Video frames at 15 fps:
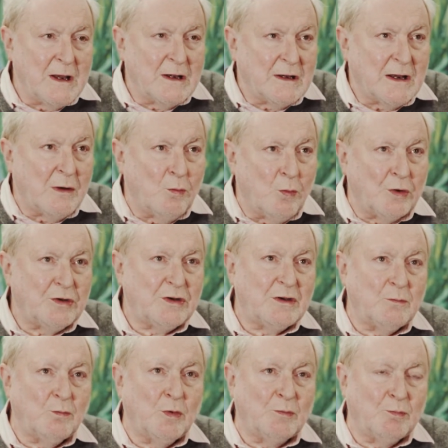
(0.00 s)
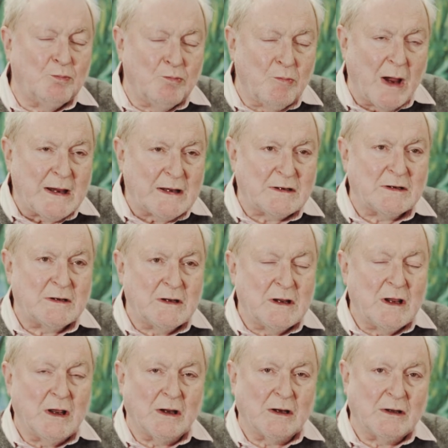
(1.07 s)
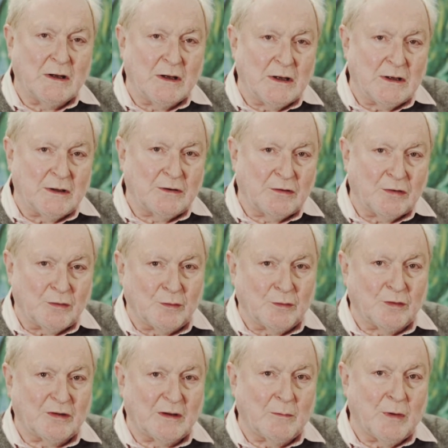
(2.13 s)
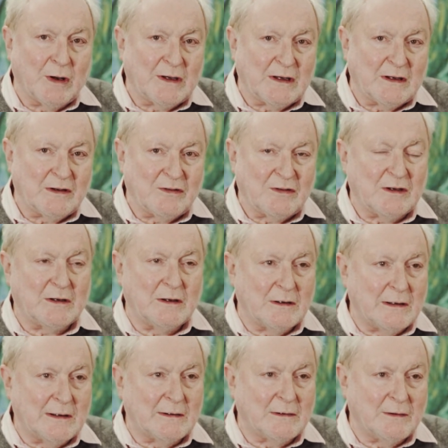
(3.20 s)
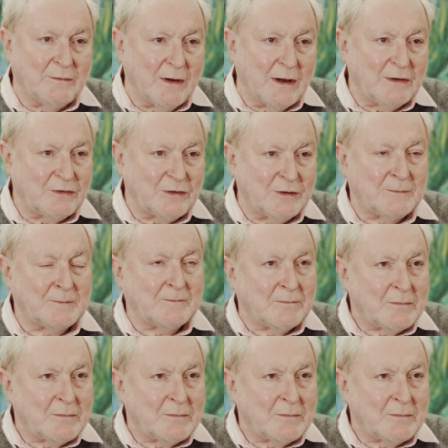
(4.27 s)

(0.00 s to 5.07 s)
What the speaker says: Now, what might occur to someone in seeking legal advice is